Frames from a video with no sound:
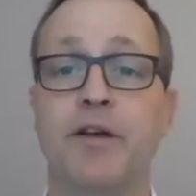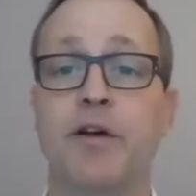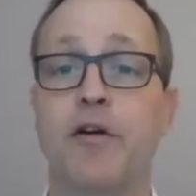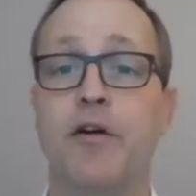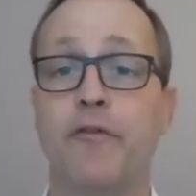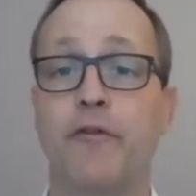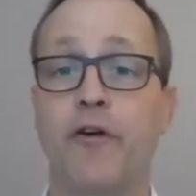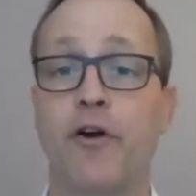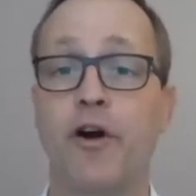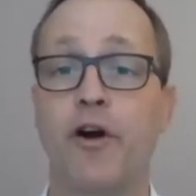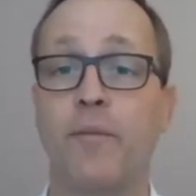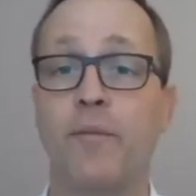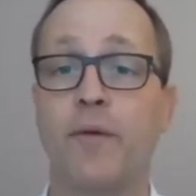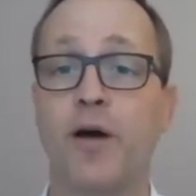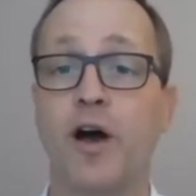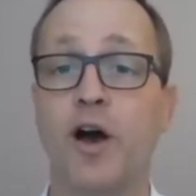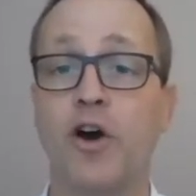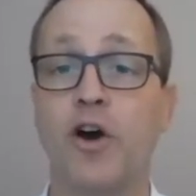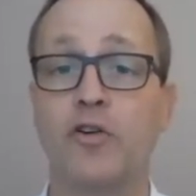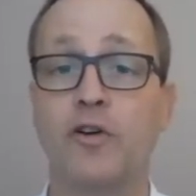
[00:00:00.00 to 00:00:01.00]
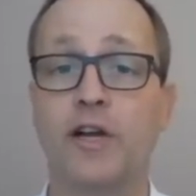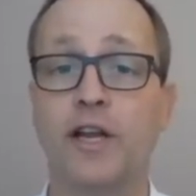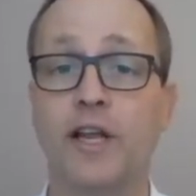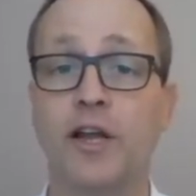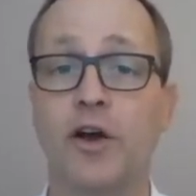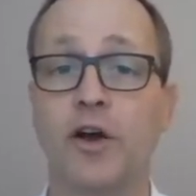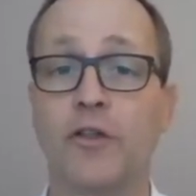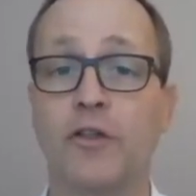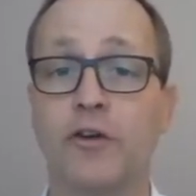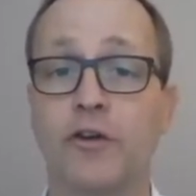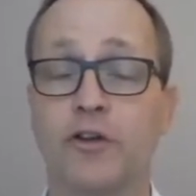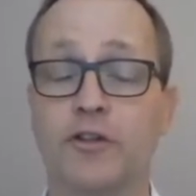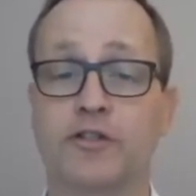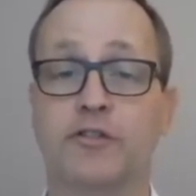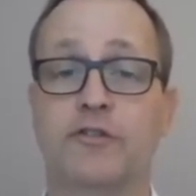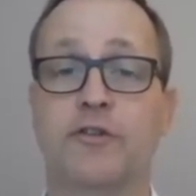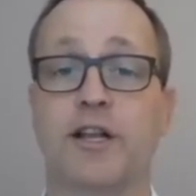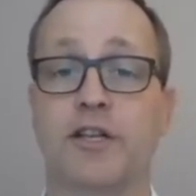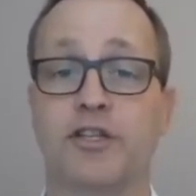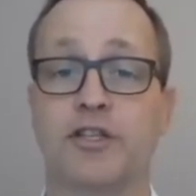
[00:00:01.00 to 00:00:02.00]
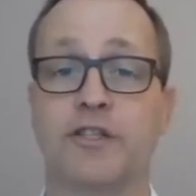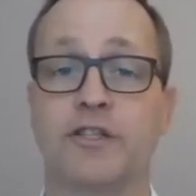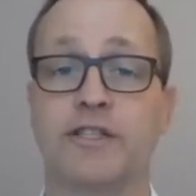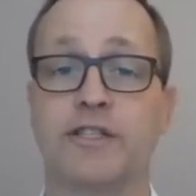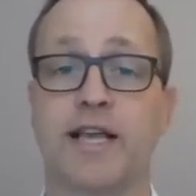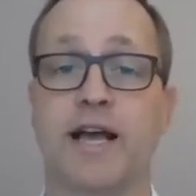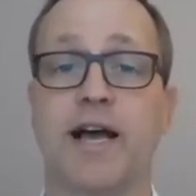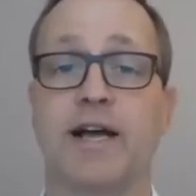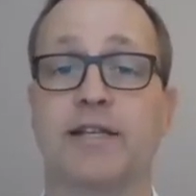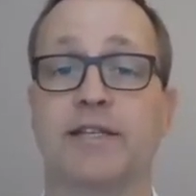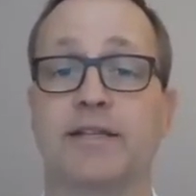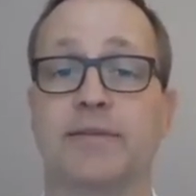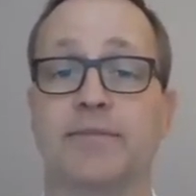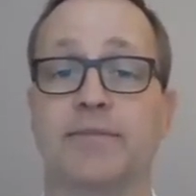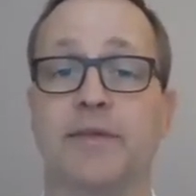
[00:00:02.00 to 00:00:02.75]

form only on the construction site: